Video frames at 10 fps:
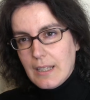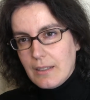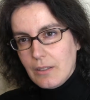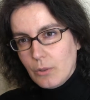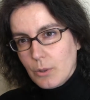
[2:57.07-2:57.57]

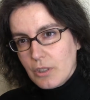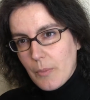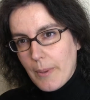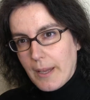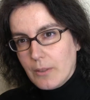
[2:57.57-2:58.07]
she talks
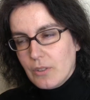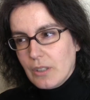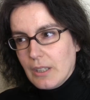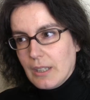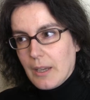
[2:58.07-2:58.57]
about
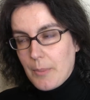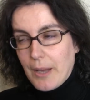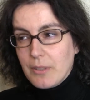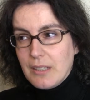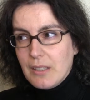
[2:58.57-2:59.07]

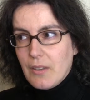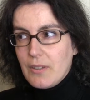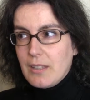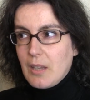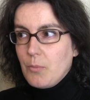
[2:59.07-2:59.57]
it the
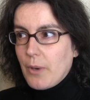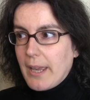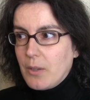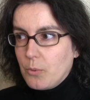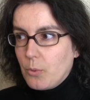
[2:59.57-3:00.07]
same
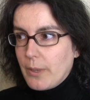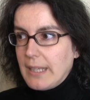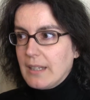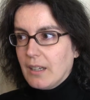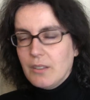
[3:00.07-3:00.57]
way
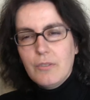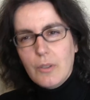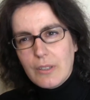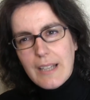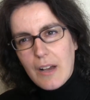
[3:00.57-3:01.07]
we kind of
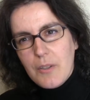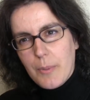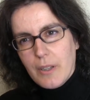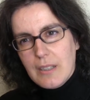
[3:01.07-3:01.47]
look down upon